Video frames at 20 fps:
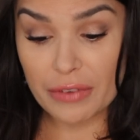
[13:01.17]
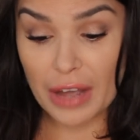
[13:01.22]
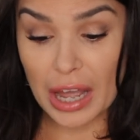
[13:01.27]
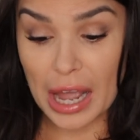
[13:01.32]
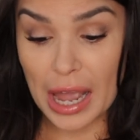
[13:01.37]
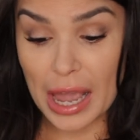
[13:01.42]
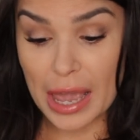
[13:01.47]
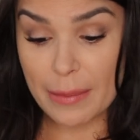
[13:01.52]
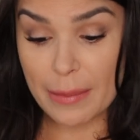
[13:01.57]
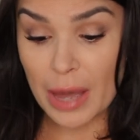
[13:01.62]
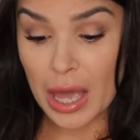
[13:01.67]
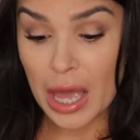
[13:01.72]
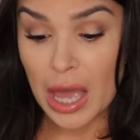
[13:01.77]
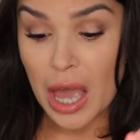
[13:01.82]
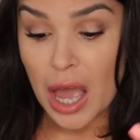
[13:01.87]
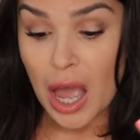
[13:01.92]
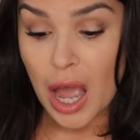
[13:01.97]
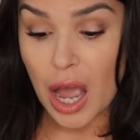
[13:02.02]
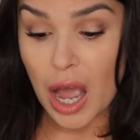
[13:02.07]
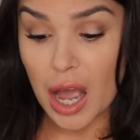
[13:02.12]
vibe.
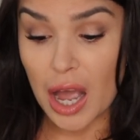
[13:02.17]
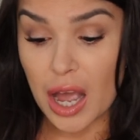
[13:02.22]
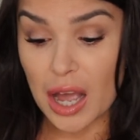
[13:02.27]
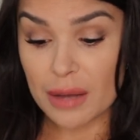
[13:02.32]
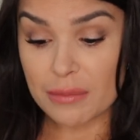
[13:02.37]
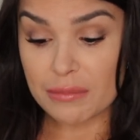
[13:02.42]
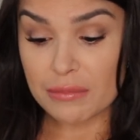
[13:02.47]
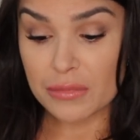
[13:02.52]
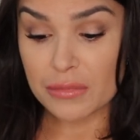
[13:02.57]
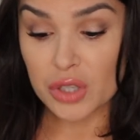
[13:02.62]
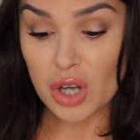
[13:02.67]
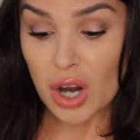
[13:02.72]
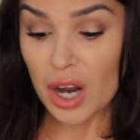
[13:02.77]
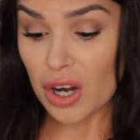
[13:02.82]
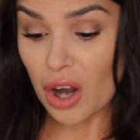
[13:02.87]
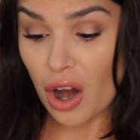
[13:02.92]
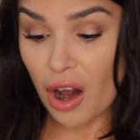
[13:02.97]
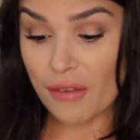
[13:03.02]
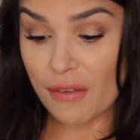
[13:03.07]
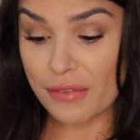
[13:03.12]

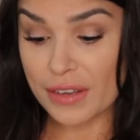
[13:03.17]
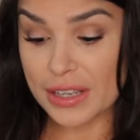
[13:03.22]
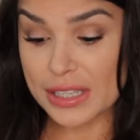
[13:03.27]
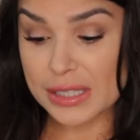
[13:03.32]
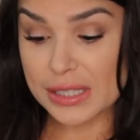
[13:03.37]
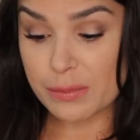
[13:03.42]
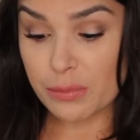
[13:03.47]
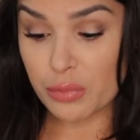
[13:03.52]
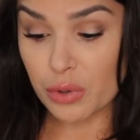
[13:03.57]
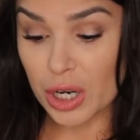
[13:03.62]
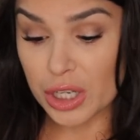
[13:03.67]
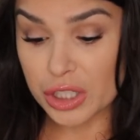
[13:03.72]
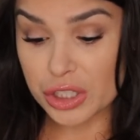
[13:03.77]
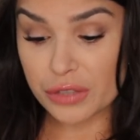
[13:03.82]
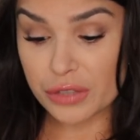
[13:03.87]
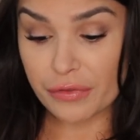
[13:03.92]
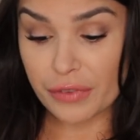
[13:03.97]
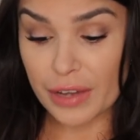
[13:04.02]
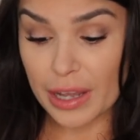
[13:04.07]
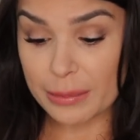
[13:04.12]
Not office,
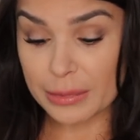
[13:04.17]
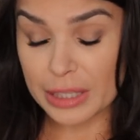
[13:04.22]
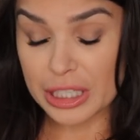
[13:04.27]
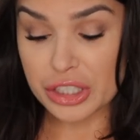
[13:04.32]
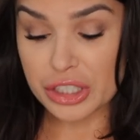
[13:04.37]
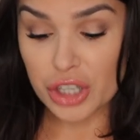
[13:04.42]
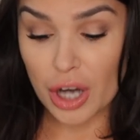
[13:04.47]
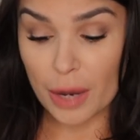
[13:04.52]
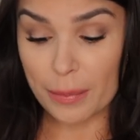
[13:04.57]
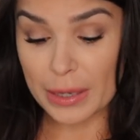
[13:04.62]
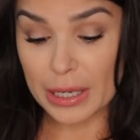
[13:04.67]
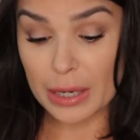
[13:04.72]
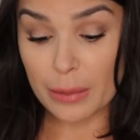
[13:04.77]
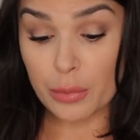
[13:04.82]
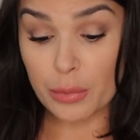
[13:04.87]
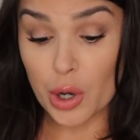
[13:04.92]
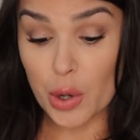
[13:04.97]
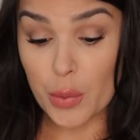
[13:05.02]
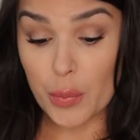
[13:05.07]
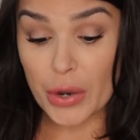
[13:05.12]
brunch, family shopping
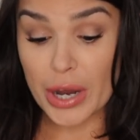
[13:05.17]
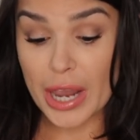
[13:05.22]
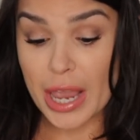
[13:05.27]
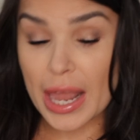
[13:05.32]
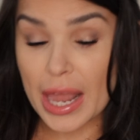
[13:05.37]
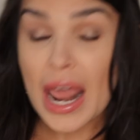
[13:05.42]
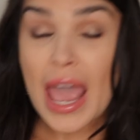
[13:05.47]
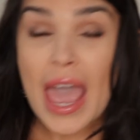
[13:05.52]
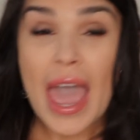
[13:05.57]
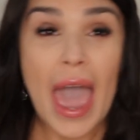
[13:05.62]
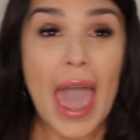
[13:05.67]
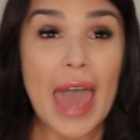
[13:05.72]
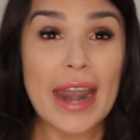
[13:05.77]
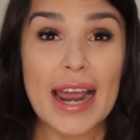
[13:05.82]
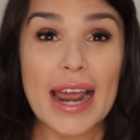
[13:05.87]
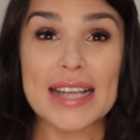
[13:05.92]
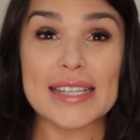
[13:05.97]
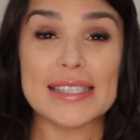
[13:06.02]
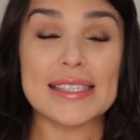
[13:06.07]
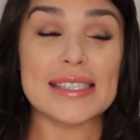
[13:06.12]
appropriate. And
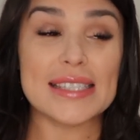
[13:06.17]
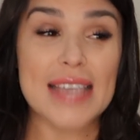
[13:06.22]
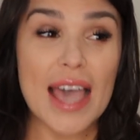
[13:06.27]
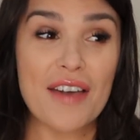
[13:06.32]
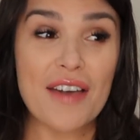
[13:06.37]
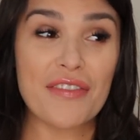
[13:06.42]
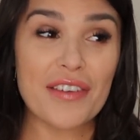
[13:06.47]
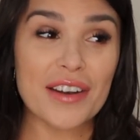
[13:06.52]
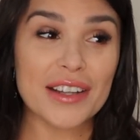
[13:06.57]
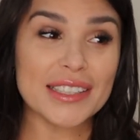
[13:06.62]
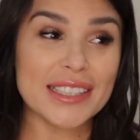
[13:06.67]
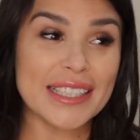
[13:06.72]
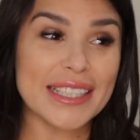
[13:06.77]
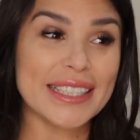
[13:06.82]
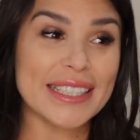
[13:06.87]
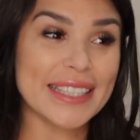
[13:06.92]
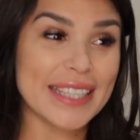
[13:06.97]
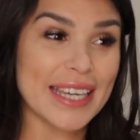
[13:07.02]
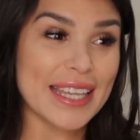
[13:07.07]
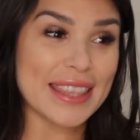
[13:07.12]
I
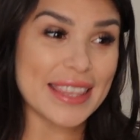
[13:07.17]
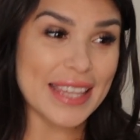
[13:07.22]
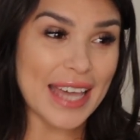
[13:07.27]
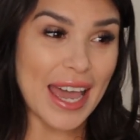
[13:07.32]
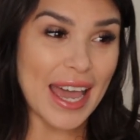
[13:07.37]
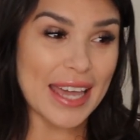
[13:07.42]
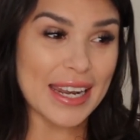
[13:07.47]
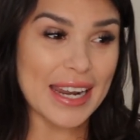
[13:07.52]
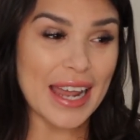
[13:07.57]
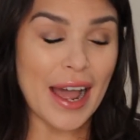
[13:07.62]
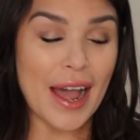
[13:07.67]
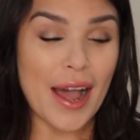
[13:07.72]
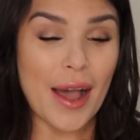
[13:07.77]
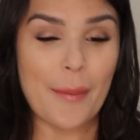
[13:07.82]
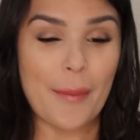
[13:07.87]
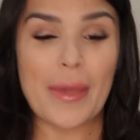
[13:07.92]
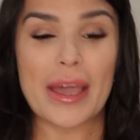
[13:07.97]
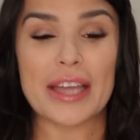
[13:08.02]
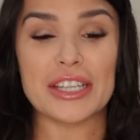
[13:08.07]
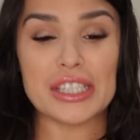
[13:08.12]
definitely get that.
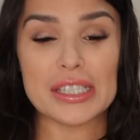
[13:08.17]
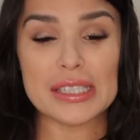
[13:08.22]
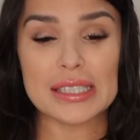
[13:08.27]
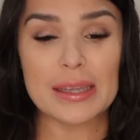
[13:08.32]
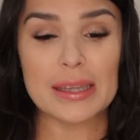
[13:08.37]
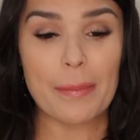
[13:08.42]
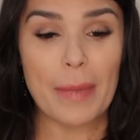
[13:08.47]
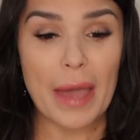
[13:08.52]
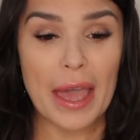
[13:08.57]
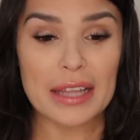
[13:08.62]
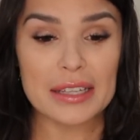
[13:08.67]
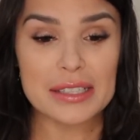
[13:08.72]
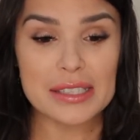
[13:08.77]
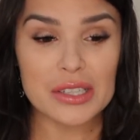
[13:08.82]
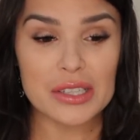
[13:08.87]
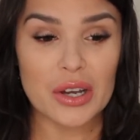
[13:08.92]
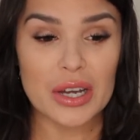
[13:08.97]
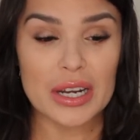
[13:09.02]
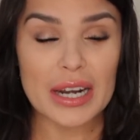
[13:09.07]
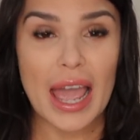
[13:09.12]
It just
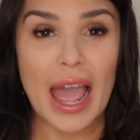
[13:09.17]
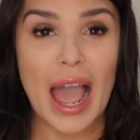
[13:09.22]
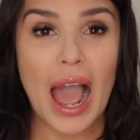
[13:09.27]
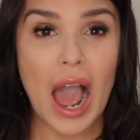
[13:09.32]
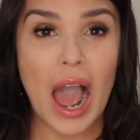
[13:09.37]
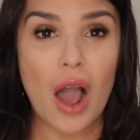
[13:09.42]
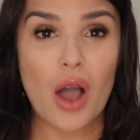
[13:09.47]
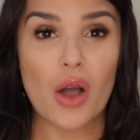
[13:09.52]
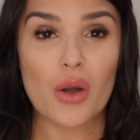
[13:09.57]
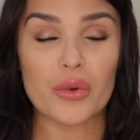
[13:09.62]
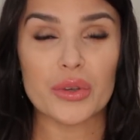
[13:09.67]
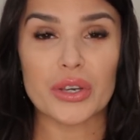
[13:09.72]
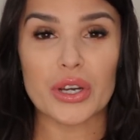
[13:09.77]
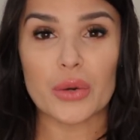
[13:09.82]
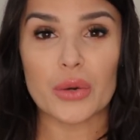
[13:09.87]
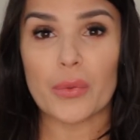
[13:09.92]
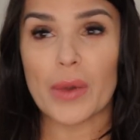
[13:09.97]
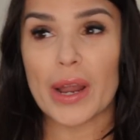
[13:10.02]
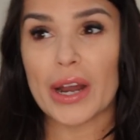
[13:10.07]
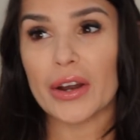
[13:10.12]
depends on how
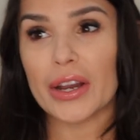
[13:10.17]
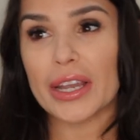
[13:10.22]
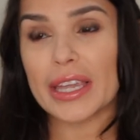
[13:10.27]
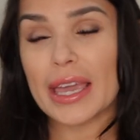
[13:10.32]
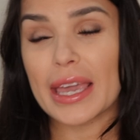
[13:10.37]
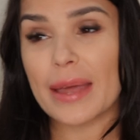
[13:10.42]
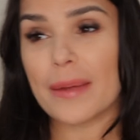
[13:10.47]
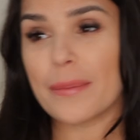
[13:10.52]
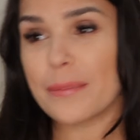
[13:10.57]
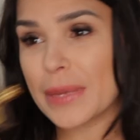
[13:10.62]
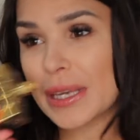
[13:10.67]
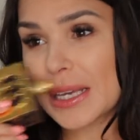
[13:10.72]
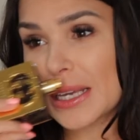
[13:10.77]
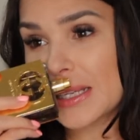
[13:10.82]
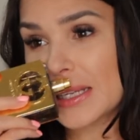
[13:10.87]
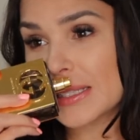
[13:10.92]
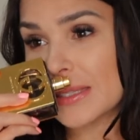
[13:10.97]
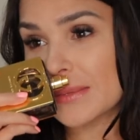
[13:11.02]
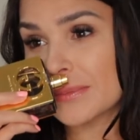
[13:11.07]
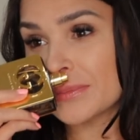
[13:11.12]
you're wearing it,
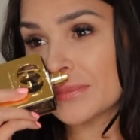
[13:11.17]
because